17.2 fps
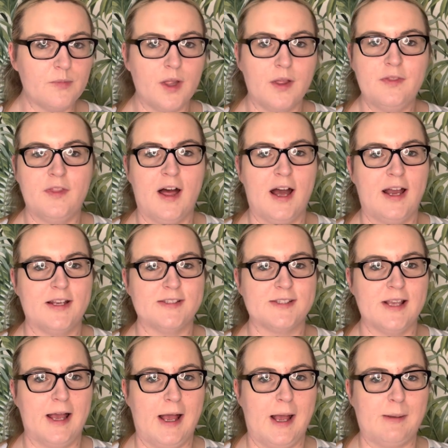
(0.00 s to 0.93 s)
That
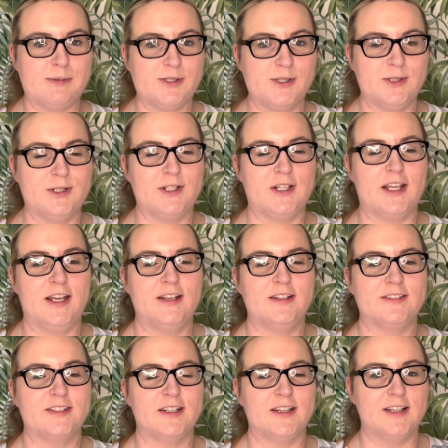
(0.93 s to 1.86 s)
is absolutely
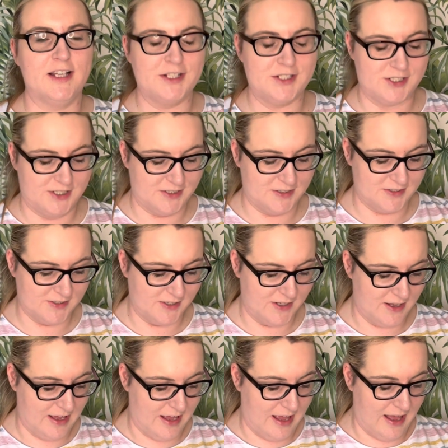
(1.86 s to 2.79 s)
delicious,
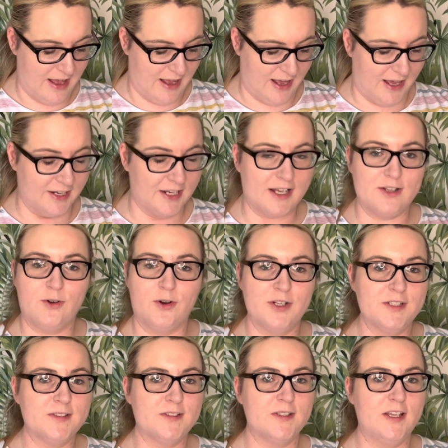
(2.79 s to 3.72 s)
and I
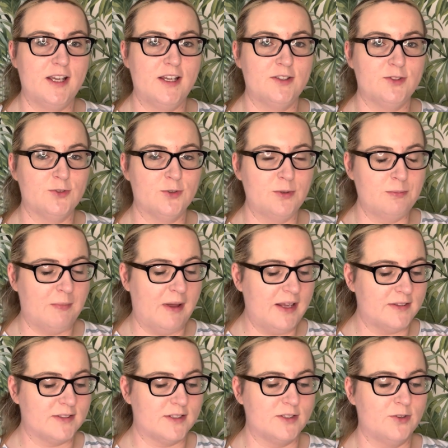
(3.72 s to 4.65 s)
honestly don't
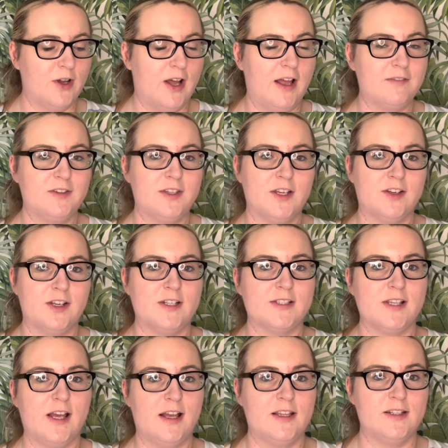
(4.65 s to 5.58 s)
mind it not having the Greek
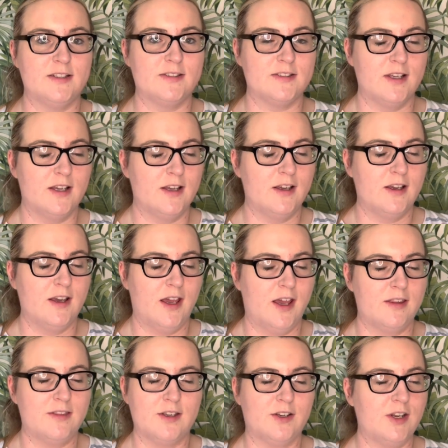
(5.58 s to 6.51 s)
salad,
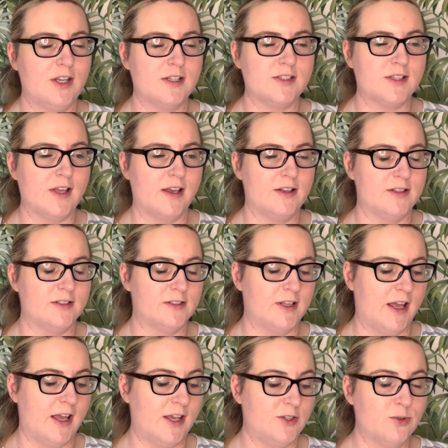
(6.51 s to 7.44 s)
the Greek
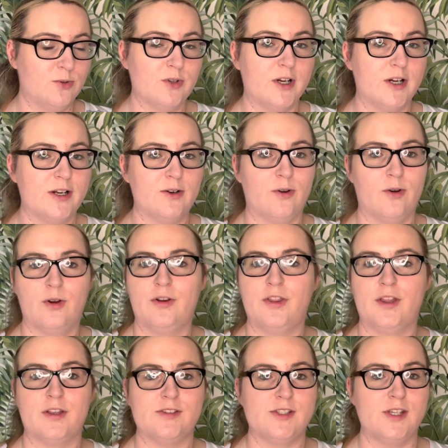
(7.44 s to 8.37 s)
style yogurt, or
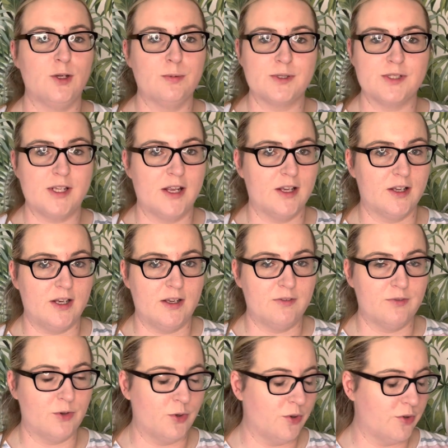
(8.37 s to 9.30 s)
the 0% Greek
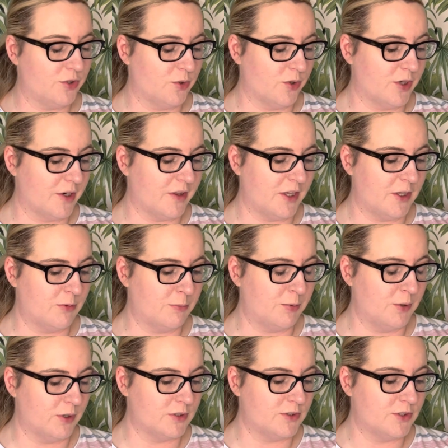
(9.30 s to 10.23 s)
yogurt that you would
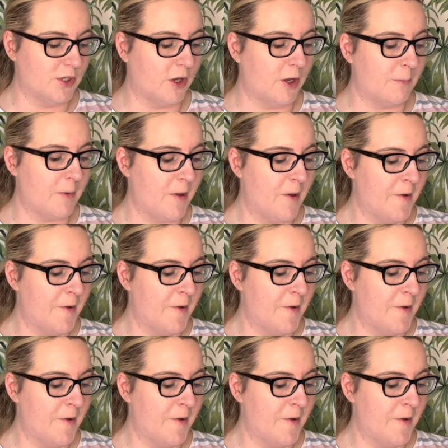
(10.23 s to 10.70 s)
put on top